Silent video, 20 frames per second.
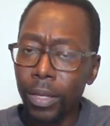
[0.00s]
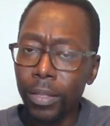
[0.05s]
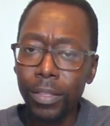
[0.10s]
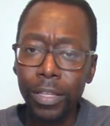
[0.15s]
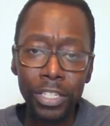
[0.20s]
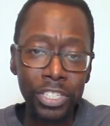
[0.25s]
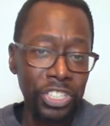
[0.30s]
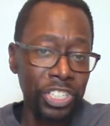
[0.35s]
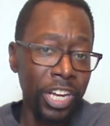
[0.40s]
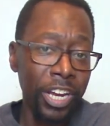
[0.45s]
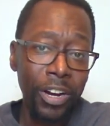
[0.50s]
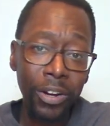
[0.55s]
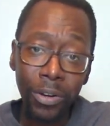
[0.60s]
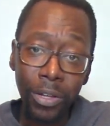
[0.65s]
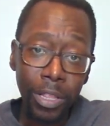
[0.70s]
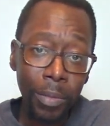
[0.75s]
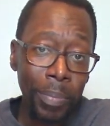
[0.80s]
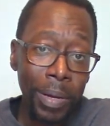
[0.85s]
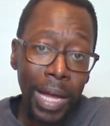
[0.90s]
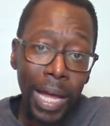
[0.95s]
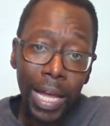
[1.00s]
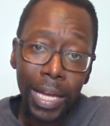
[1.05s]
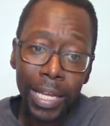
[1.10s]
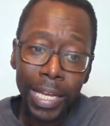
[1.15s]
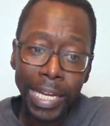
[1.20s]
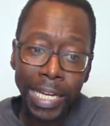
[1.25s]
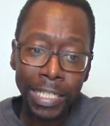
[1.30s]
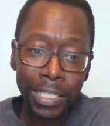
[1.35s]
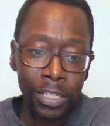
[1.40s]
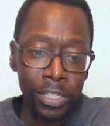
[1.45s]
that's shared on the
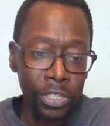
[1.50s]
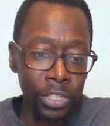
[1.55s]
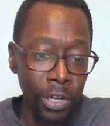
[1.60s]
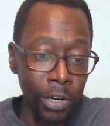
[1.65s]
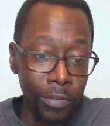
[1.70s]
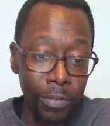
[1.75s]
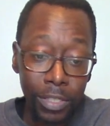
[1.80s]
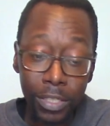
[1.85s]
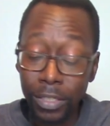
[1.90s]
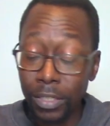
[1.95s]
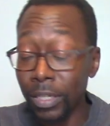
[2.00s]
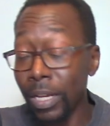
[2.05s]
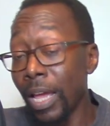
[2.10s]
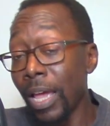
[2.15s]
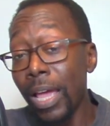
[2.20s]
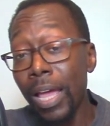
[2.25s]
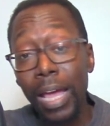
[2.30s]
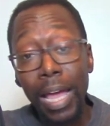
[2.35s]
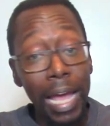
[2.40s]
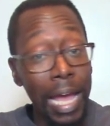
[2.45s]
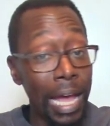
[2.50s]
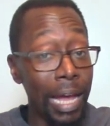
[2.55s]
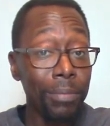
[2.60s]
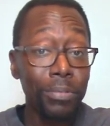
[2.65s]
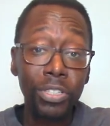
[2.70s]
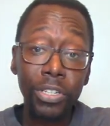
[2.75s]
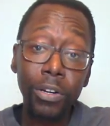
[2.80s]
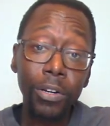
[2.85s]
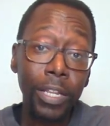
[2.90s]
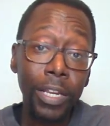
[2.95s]
podcasting service. I'm
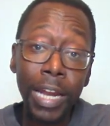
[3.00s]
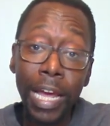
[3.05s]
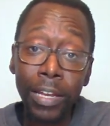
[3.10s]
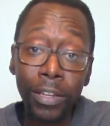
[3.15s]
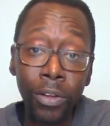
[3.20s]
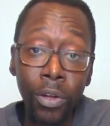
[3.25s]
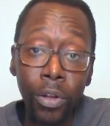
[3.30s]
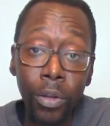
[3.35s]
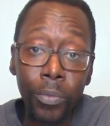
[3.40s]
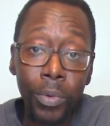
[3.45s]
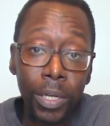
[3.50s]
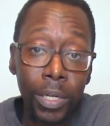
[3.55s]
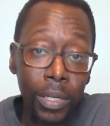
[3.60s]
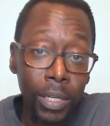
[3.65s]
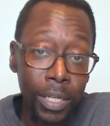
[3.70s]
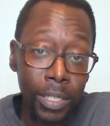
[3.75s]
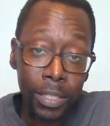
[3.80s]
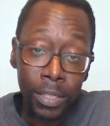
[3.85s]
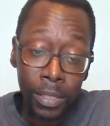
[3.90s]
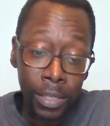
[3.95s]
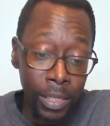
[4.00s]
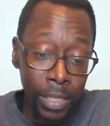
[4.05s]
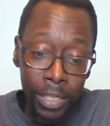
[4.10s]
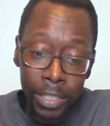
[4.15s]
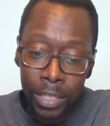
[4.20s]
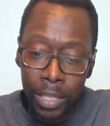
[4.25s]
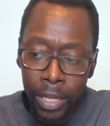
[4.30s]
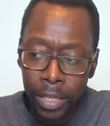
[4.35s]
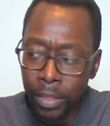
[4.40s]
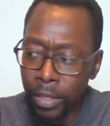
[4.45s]
certainly not the only one that
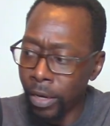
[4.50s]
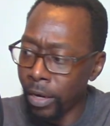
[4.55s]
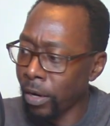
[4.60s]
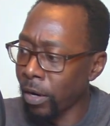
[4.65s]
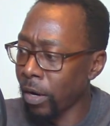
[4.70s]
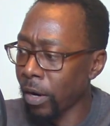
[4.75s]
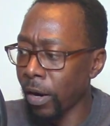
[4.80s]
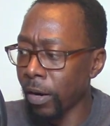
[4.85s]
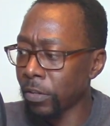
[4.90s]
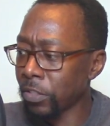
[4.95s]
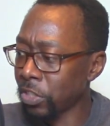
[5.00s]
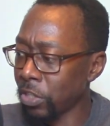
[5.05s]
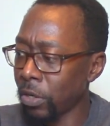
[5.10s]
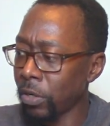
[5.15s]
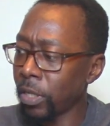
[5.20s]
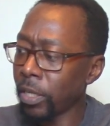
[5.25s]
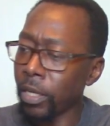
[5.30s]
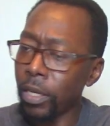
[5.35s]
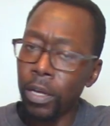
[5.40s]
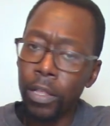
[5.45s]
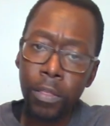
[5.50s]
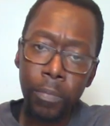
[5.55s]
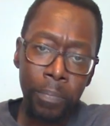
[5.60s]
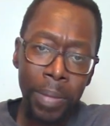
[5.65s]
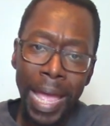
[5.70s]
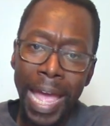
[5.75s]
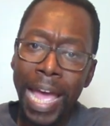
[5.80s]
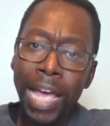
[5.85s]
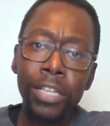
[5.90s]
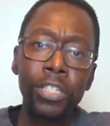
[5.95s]
does that. There are certainly other
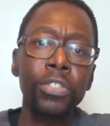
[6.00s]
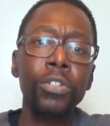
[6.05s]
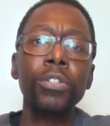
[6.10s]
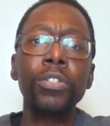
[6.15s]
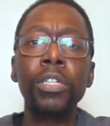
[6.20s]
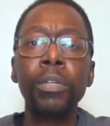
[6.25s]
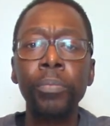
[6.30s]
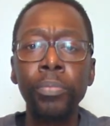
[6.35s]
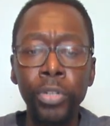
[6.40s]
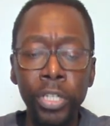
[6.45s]
pastors and